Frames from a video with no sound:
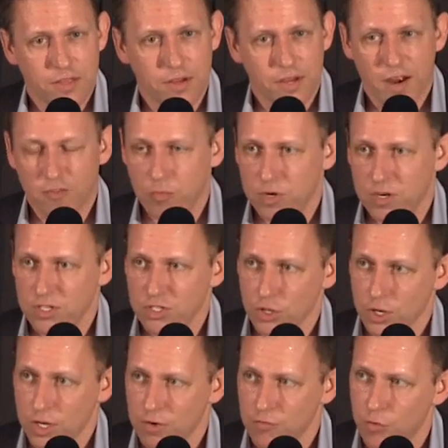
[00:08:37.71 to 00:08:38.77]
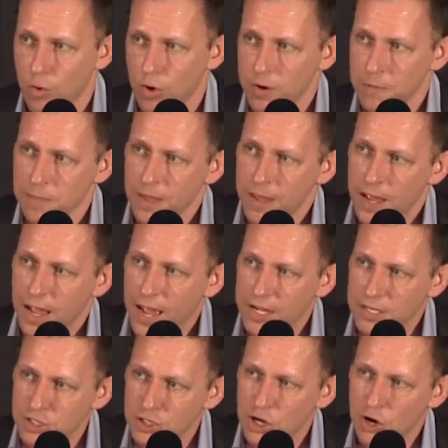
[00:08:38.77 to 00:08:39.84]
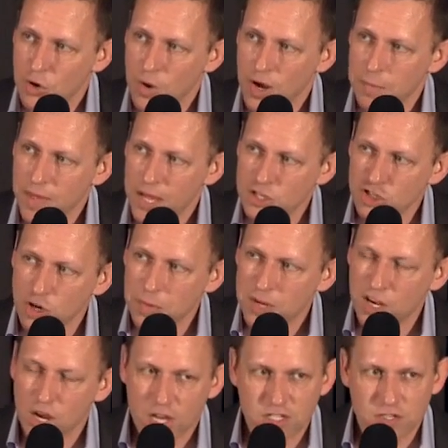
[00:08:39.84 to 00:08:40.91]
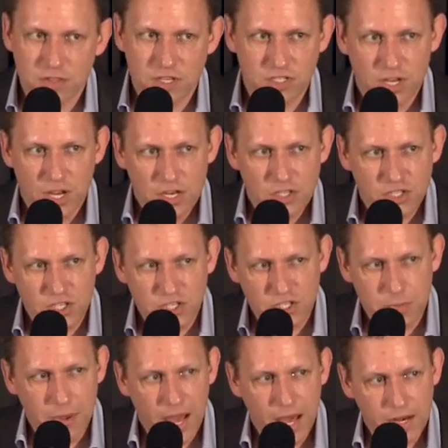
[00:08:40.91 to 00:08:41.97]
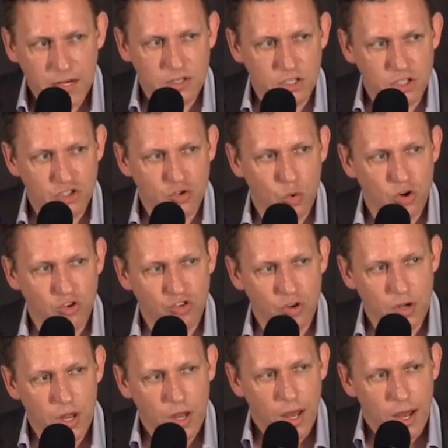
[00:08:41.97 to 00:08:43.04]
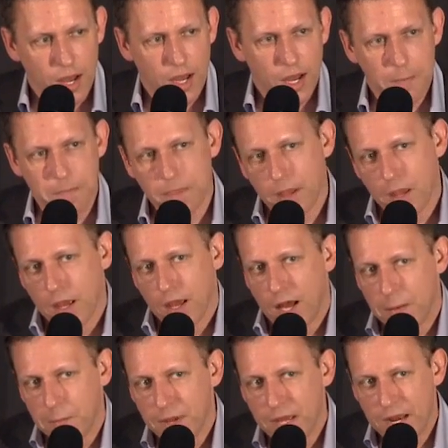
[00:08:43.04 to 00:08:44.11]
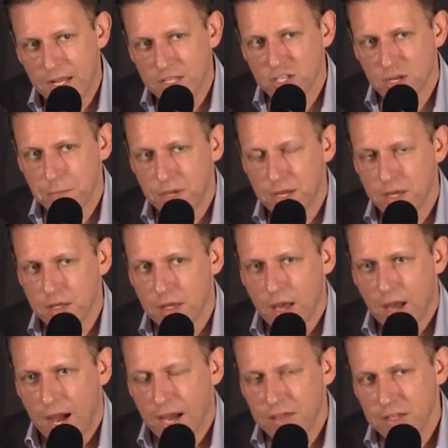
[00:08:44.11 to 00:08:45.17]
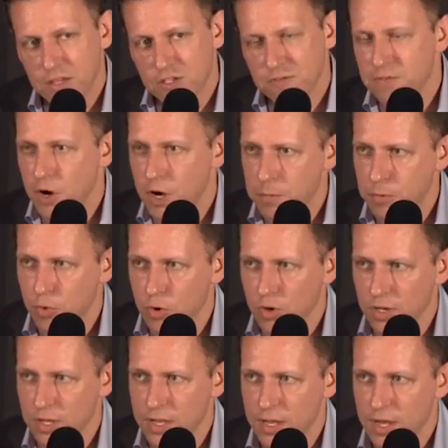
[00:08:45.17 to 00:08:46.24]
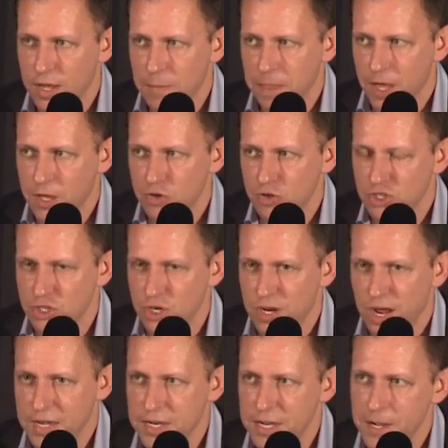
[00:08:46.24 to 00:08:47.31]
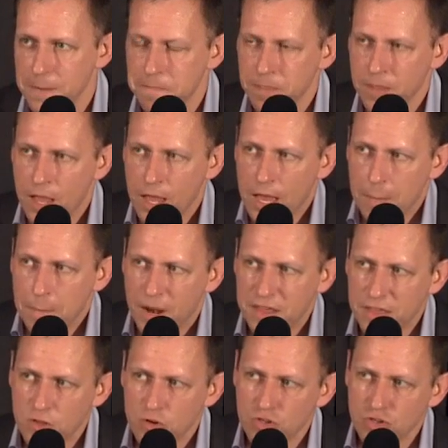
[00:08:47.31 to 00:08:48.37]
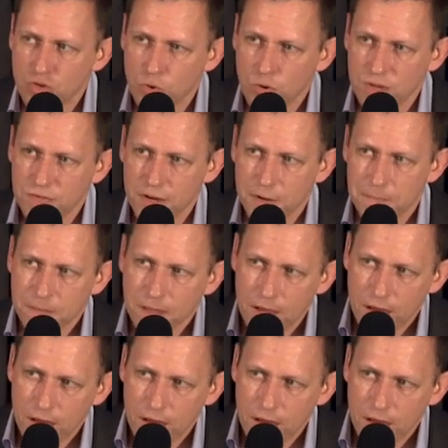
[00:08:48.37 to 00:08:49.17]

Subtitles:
that the government is looking for. And so because of this systematic distortion, it ends up being, I think, this very poorly understood idea. But I think there's sort of a